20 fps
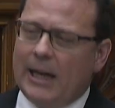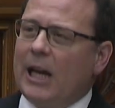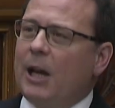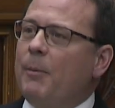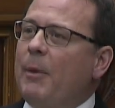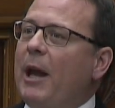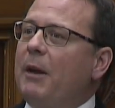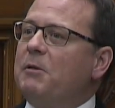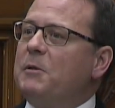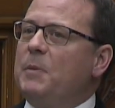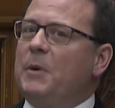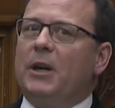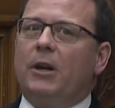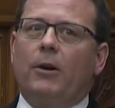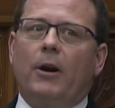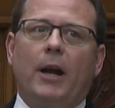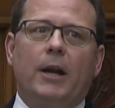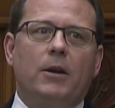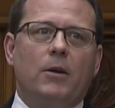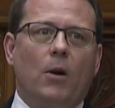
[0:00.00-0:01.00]
And Madam
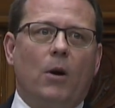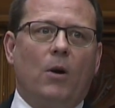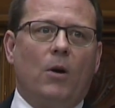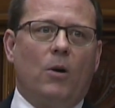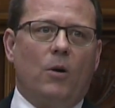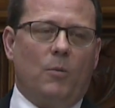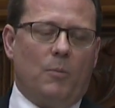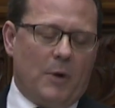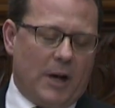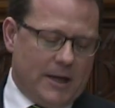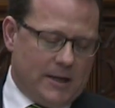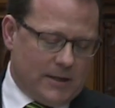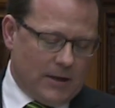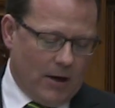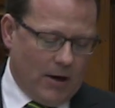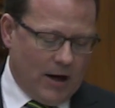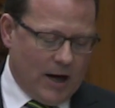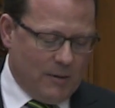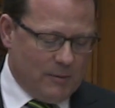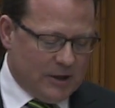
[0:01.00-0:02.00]
Speaker, I know my
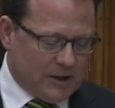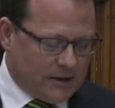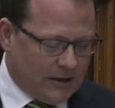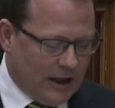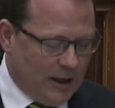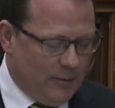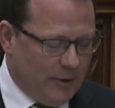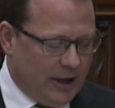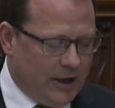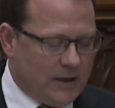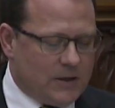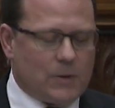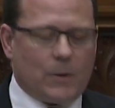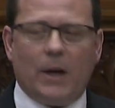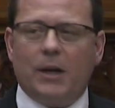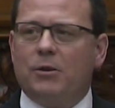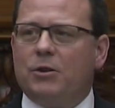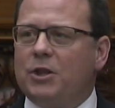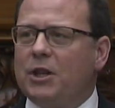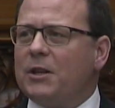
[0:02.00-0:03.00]
time is limited,
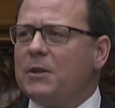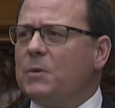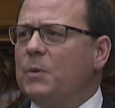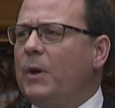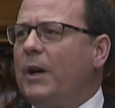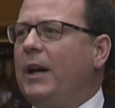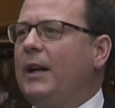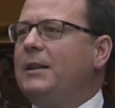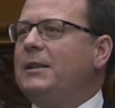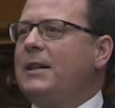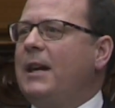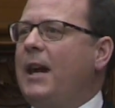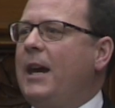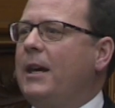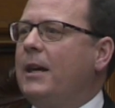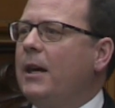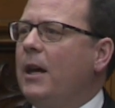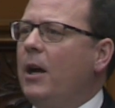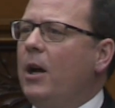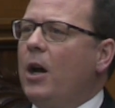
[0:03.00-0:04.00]
so I just want to
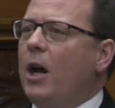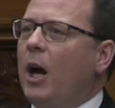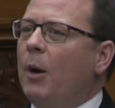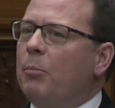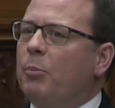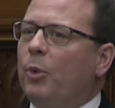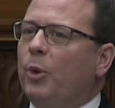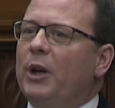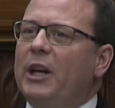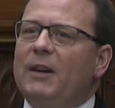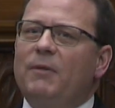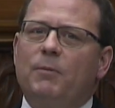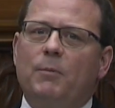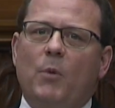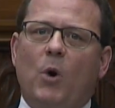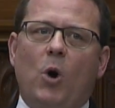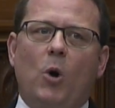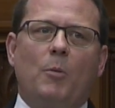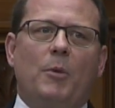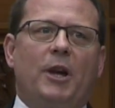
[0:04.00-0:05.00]
take a
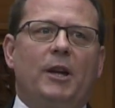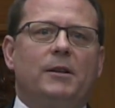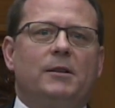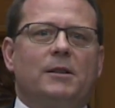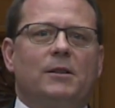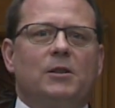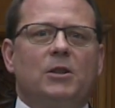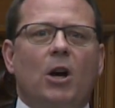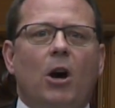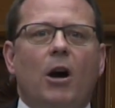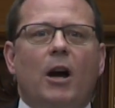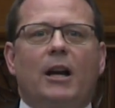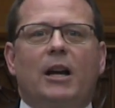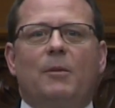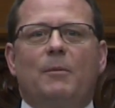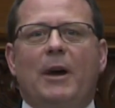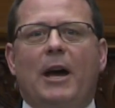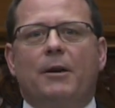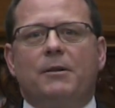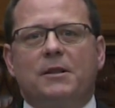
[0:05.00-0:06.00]
brief moment to
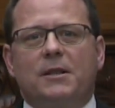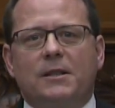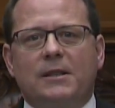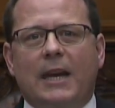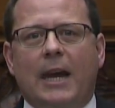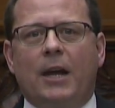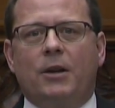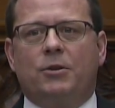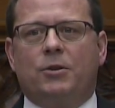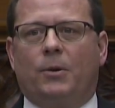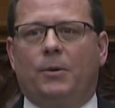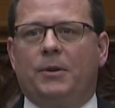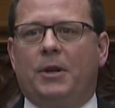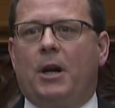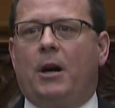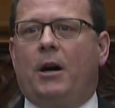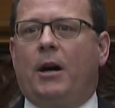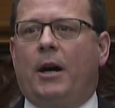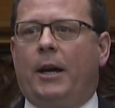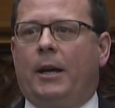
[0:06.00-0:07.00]
talk about Schedule
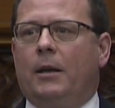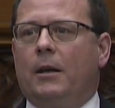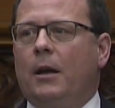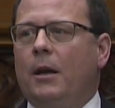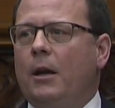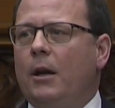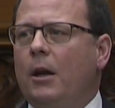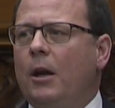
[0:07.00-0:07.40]
9.